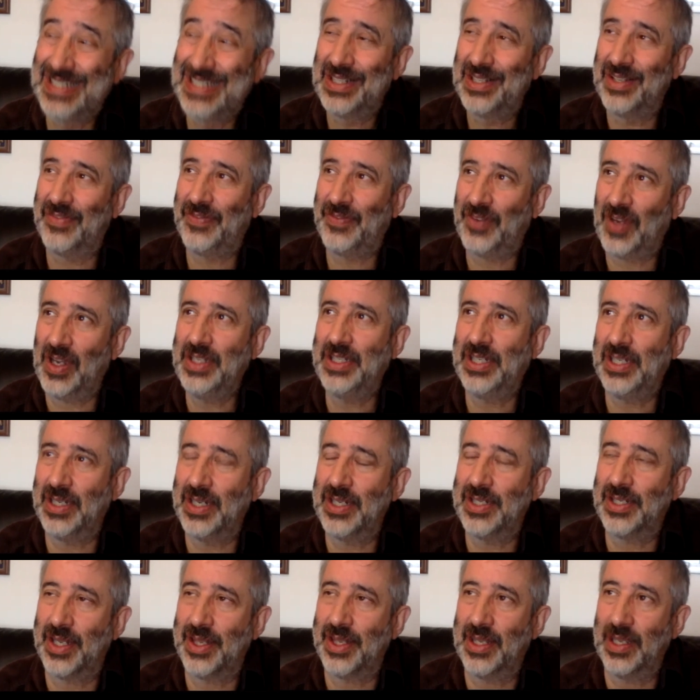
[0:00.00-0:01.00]
The
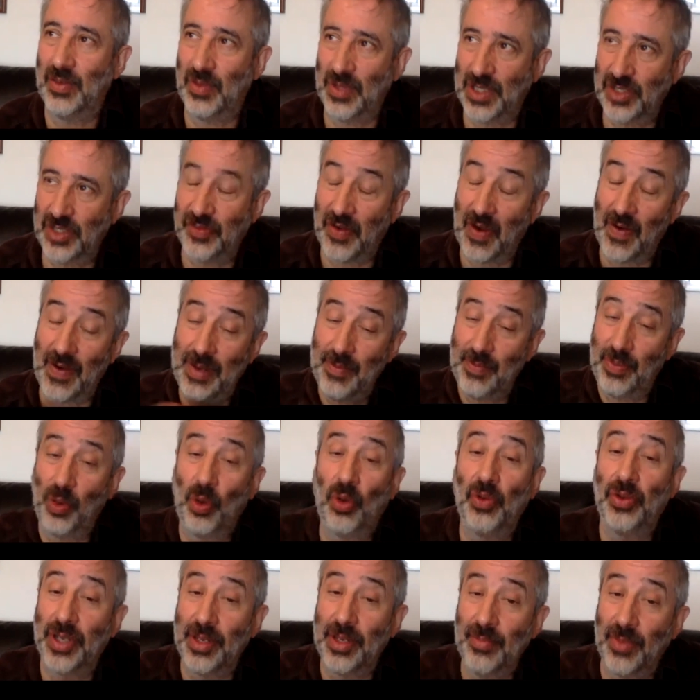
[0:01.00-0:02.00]
fightiness, I think, which is very
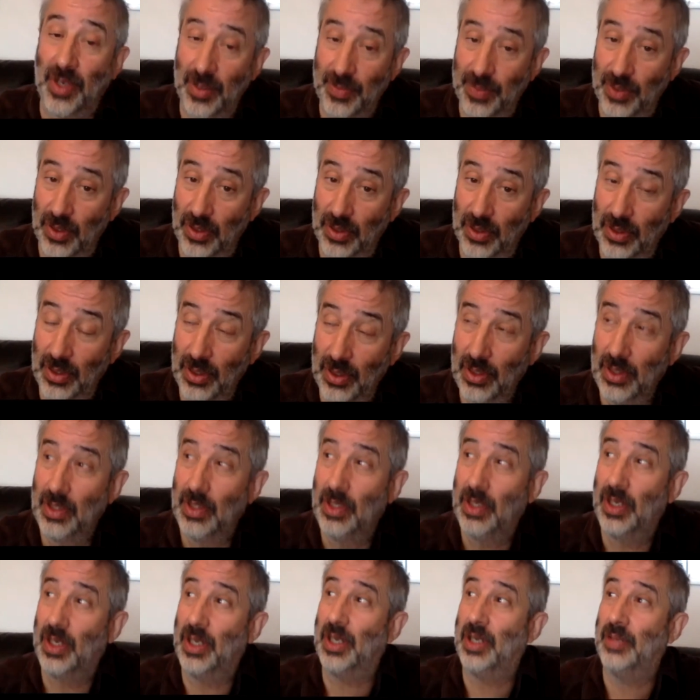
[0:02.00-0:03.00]
important in my book,
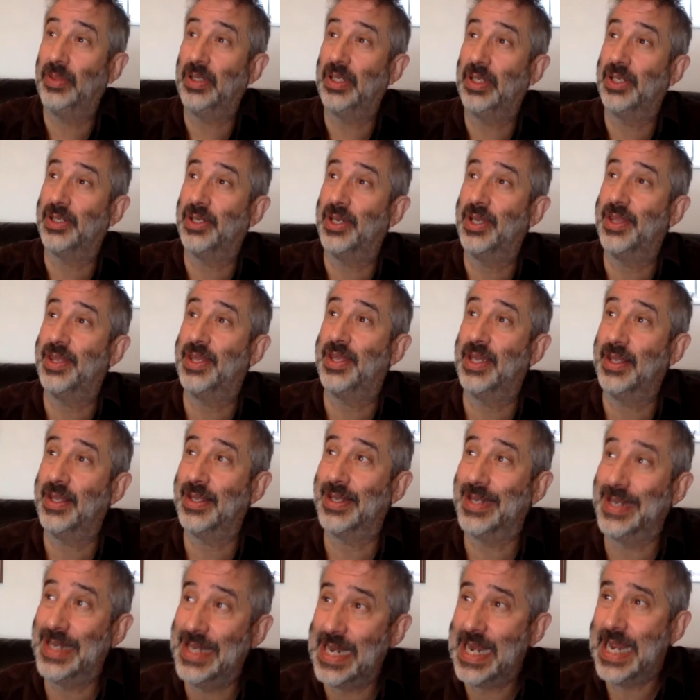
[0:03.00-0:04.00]
because I think the
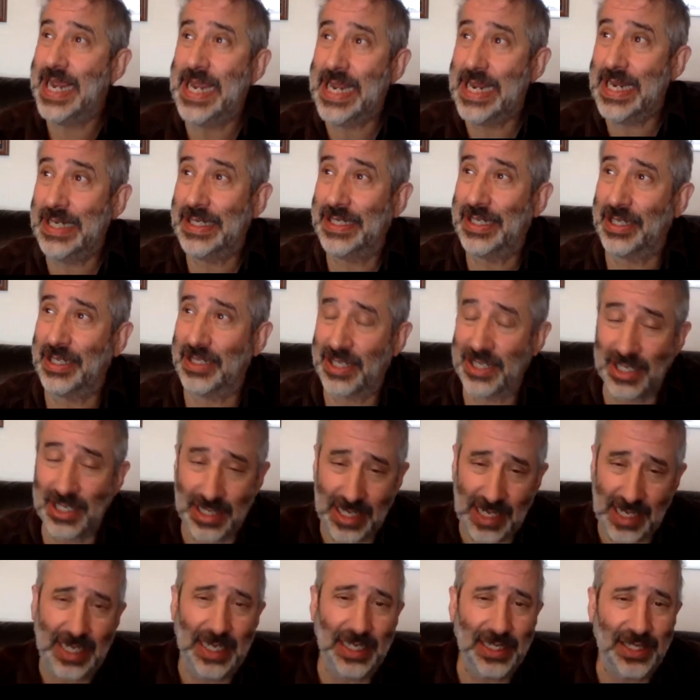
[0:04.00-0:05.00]
need to
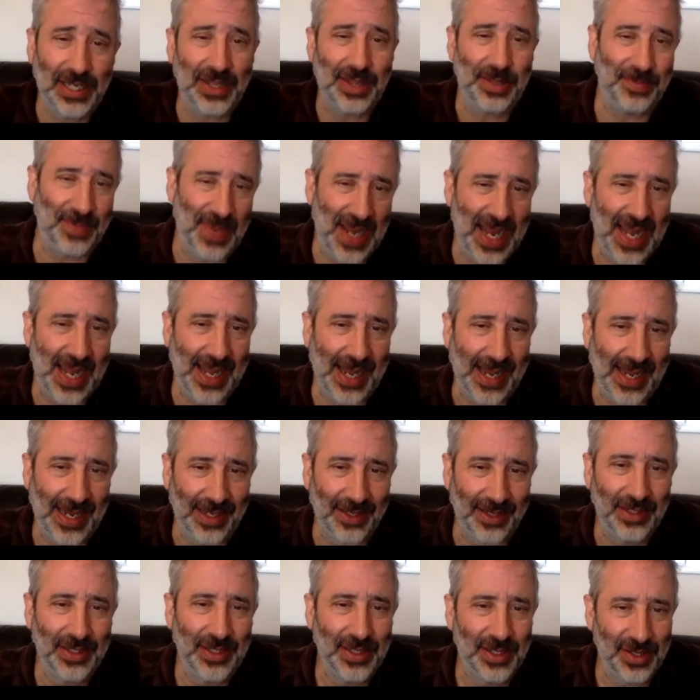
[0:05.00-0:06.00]
stick it to the man
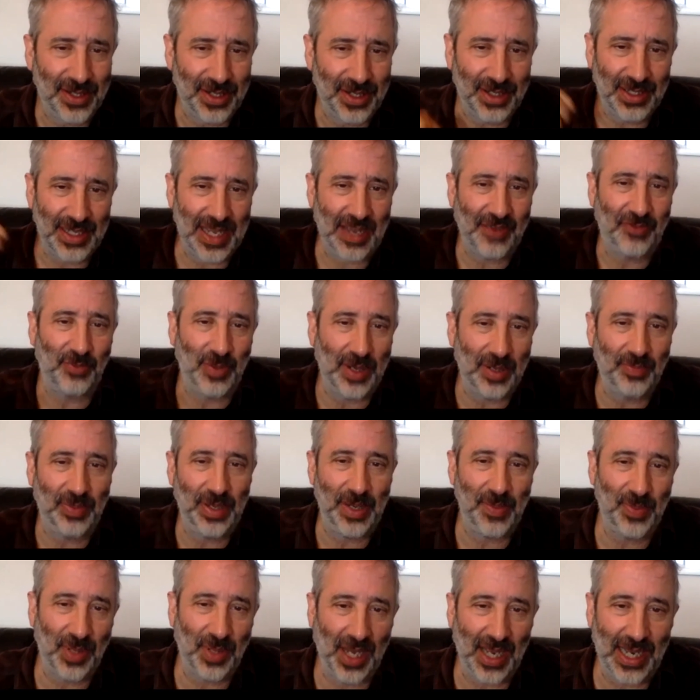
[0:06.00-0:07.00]
that left-wing
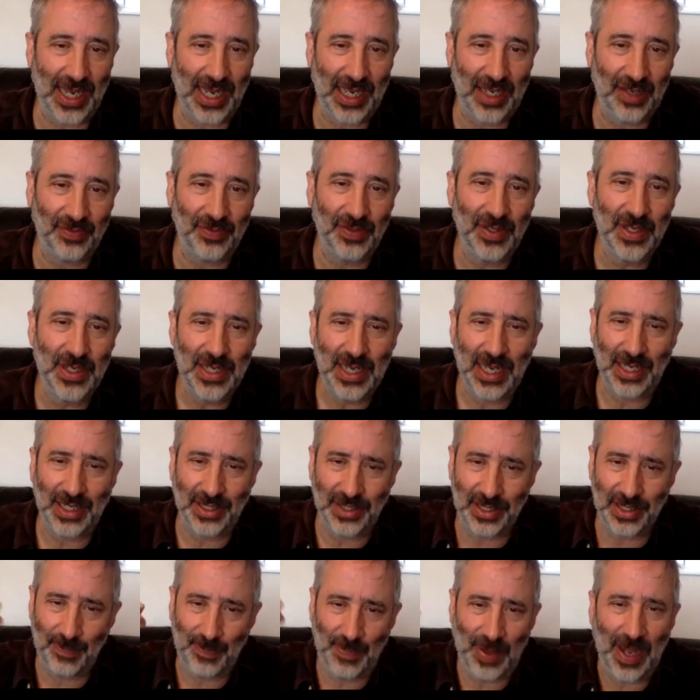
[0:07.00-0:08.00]
people have and
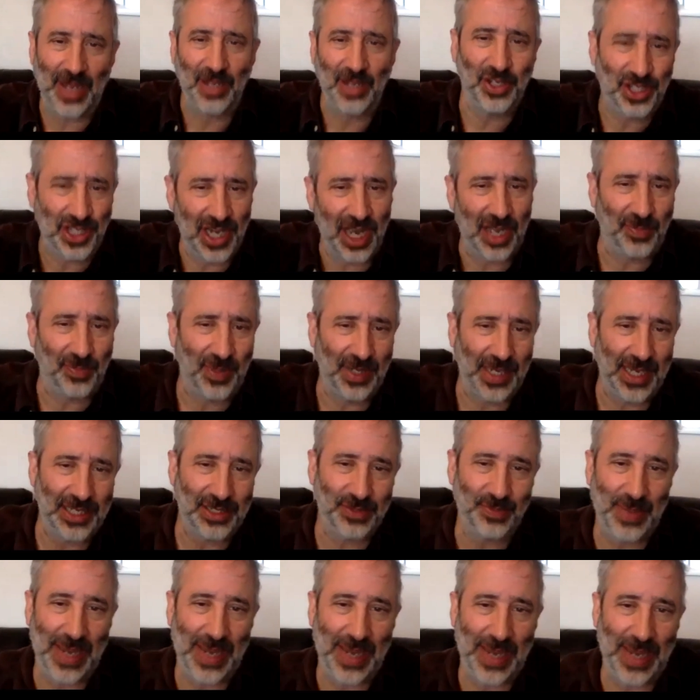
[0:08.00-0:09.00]
to punch up
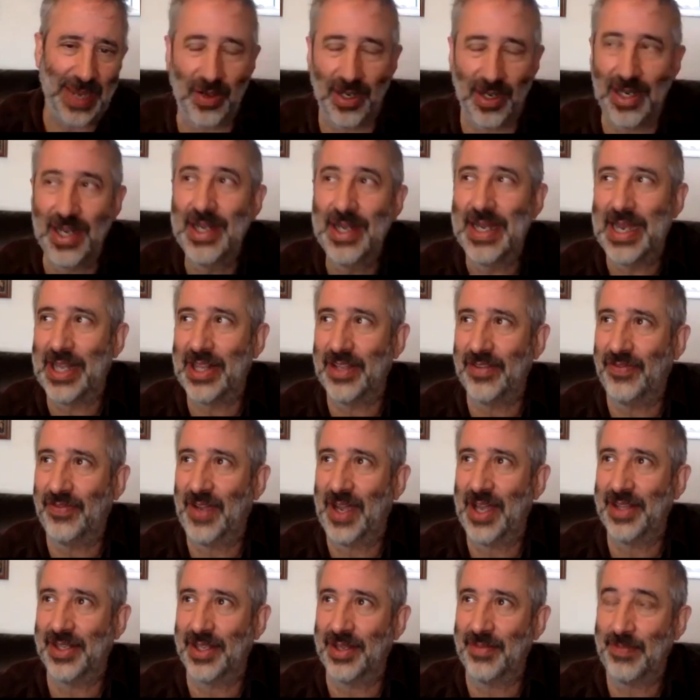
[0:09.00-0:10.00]
against power, and the
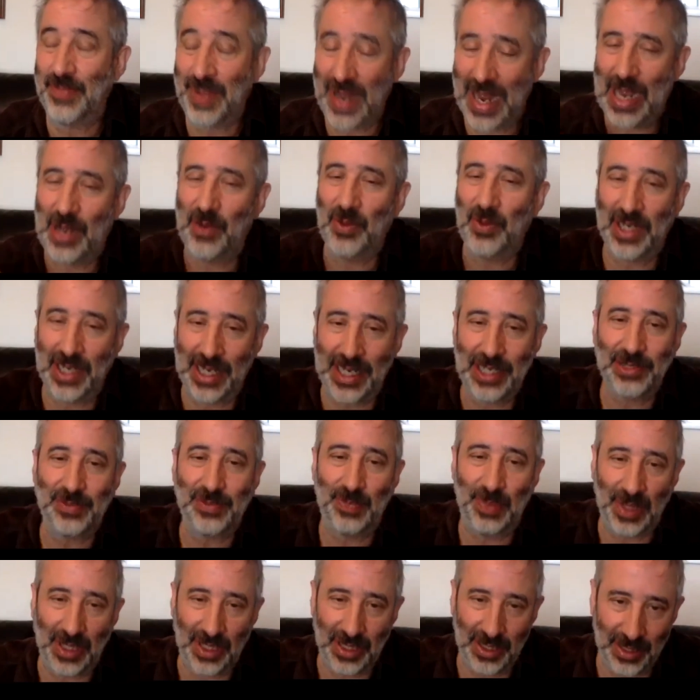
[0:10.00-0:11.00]
fact that power gets
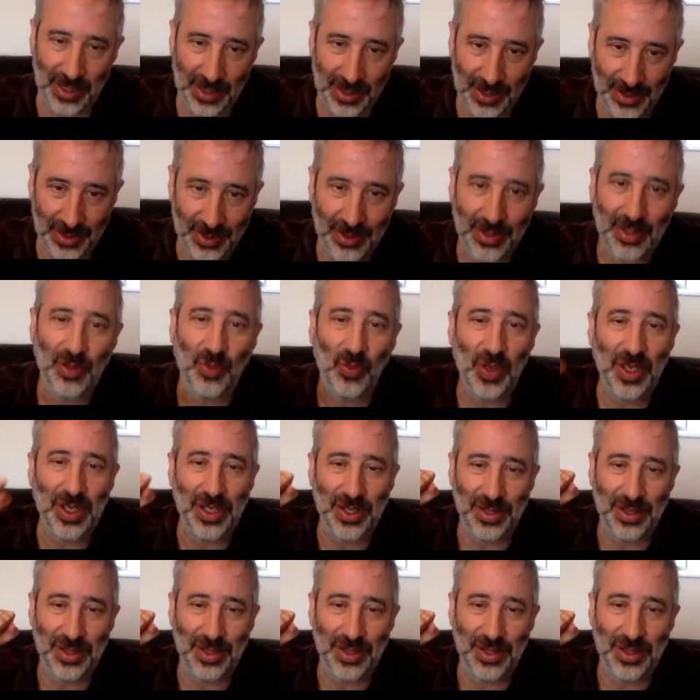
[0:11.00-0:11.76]
blurred with